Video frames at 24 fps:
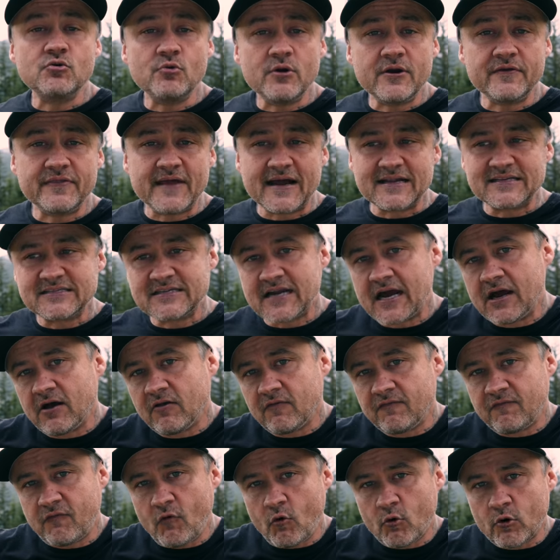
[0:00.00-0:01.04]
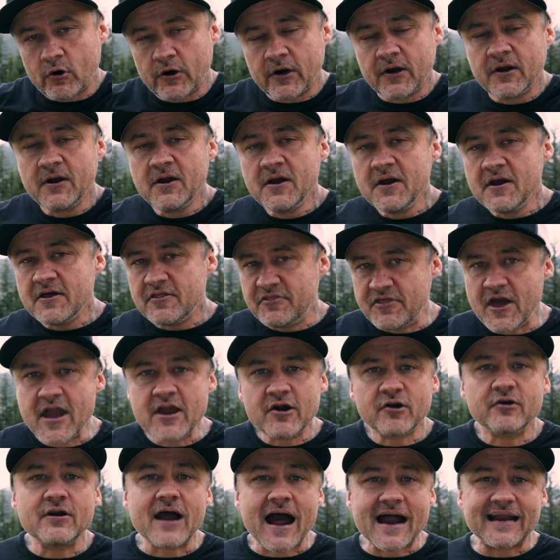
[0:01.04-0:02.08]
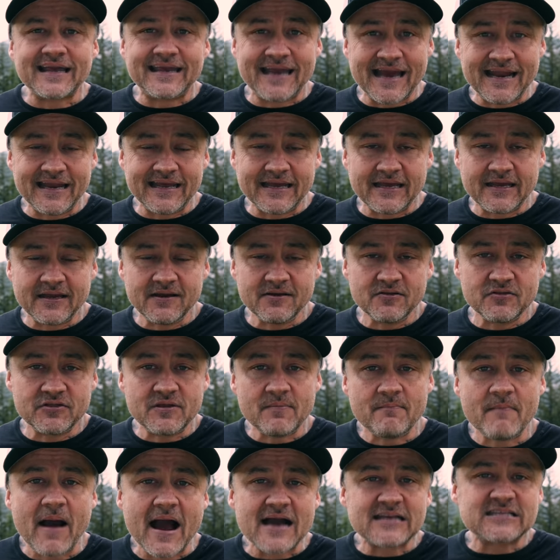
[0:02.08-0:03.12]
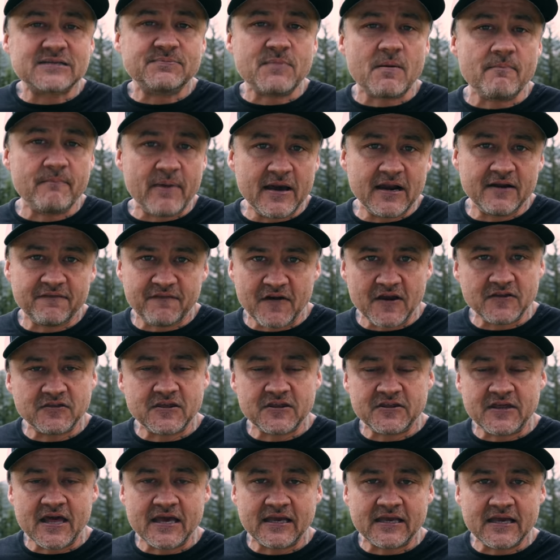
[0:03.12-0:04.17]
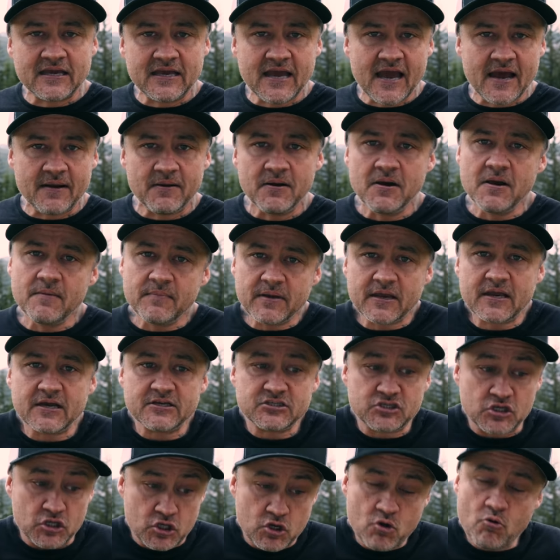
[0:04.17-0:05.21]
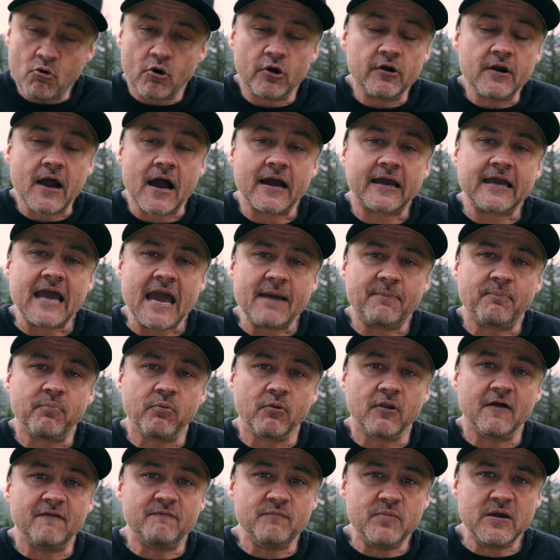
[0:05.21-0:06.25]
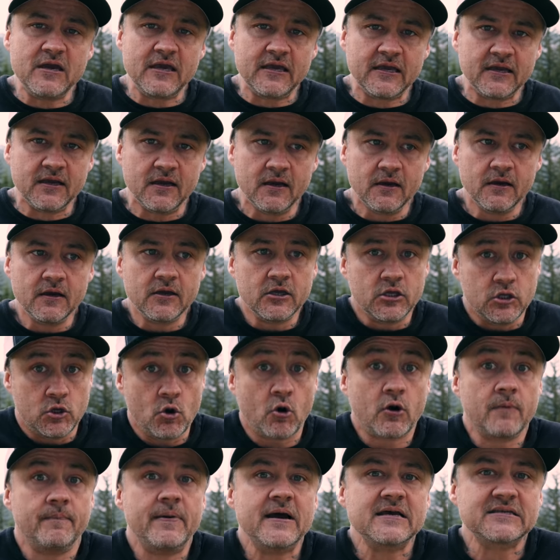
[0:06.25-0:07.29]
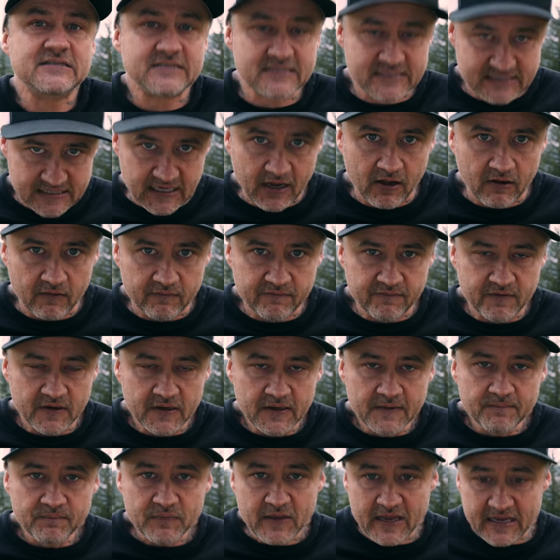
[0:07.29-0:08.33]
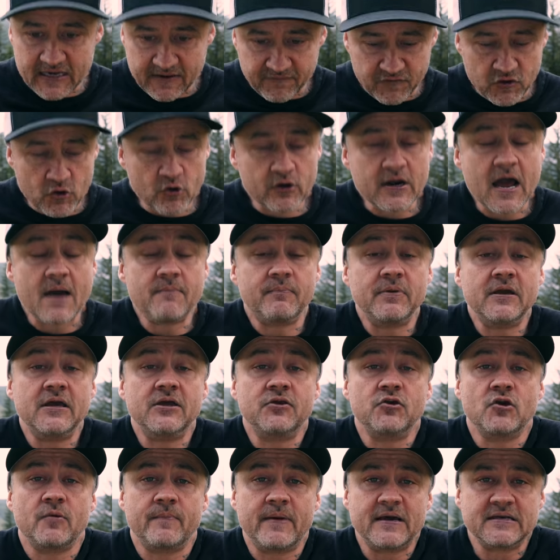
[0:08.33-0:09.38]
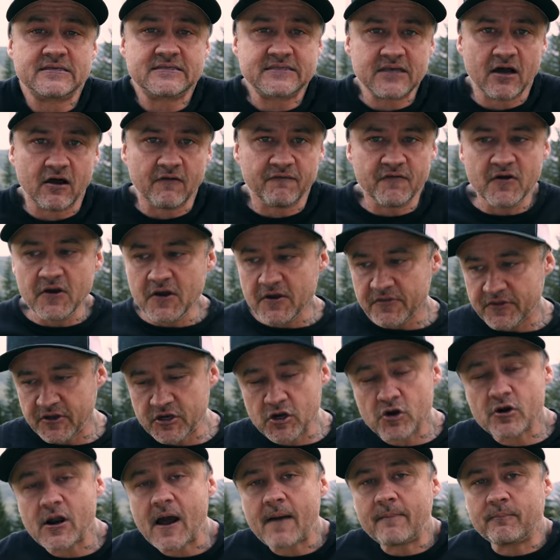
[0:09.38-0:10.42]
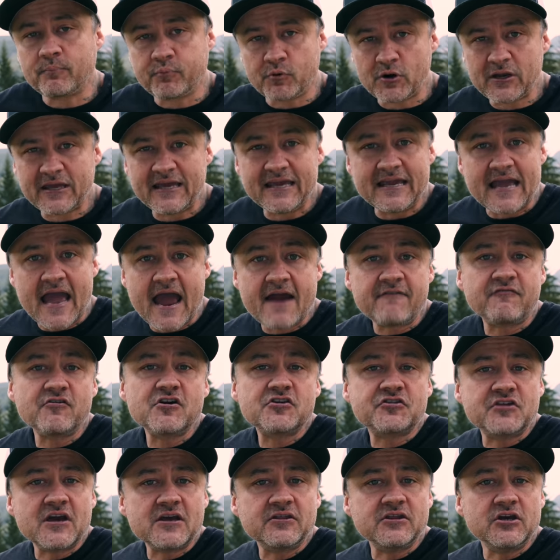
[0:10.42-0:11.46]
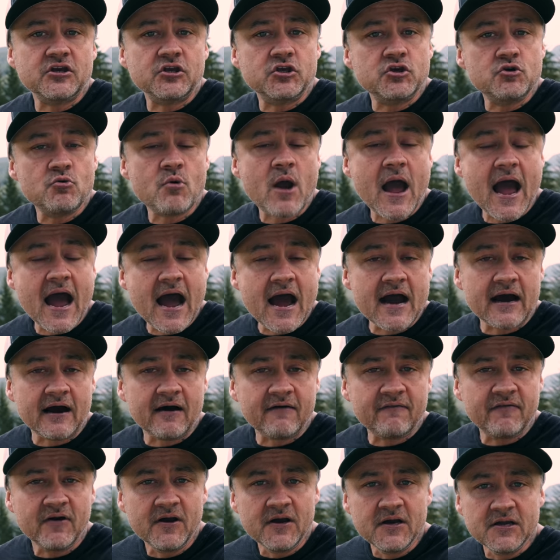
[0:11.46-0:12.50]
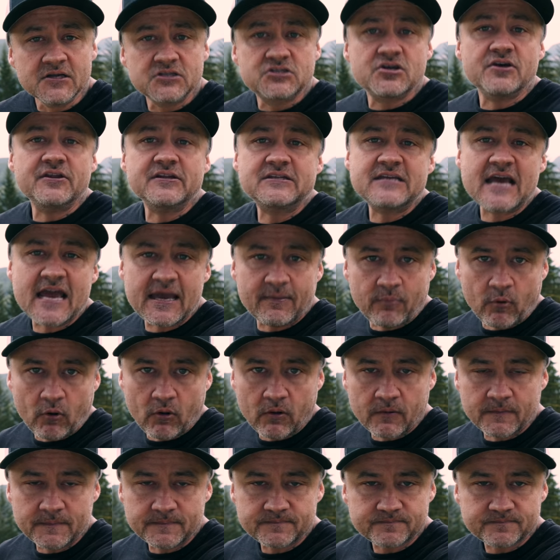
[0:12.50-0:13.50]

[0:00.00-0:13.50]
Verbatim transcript: doing that style for, they are not getting the maximum benefit that they could get because you are not capable of being your best self. And if you're not being your best self, then you're not bringing everything that you have to the table.